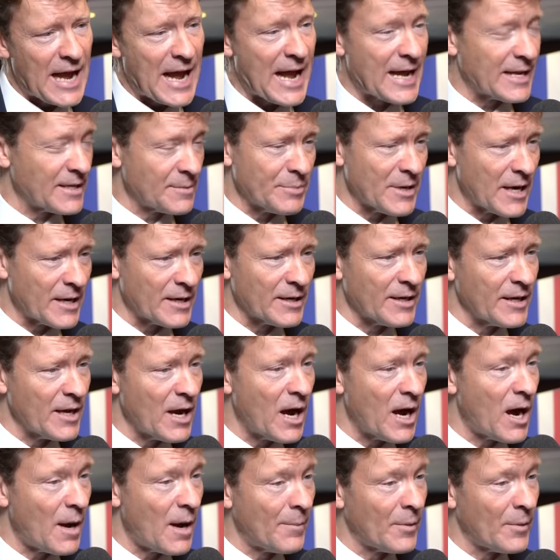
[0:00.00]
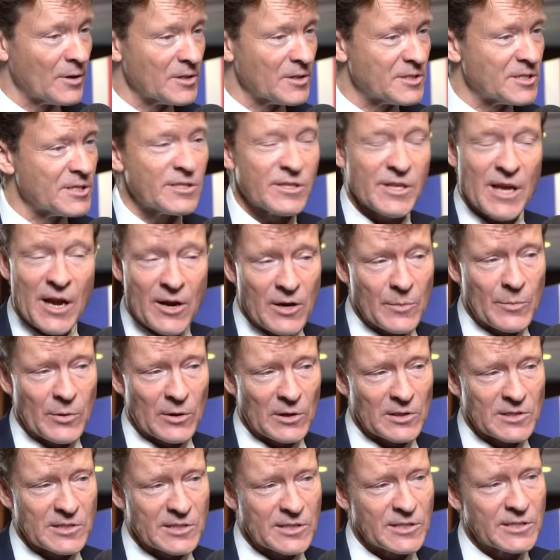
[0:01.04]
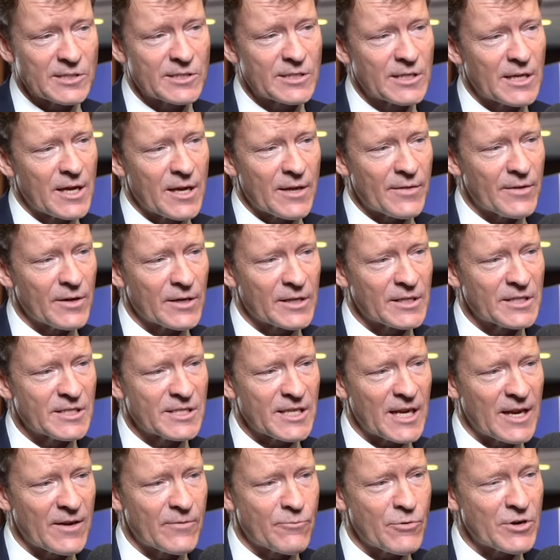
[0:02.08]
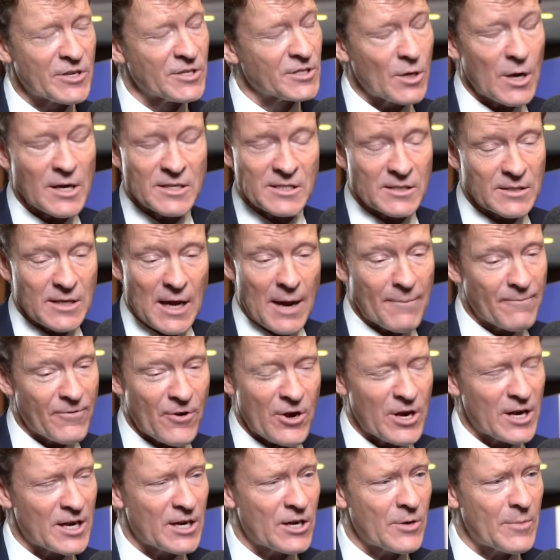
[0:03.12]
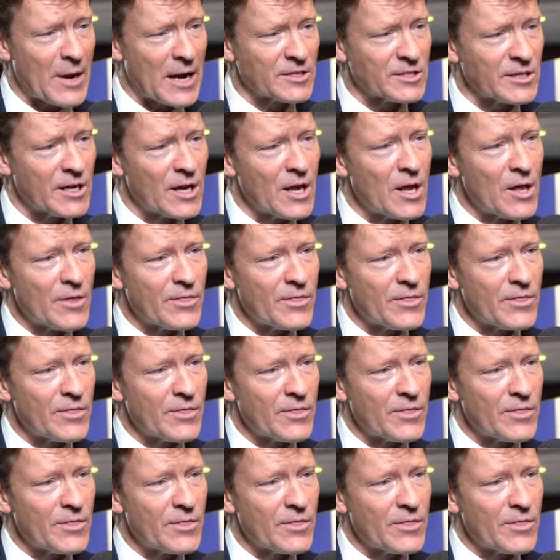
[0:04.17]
and bluntly, our policies are the only policies that can save Britain. So as I said, I'm very clear about it.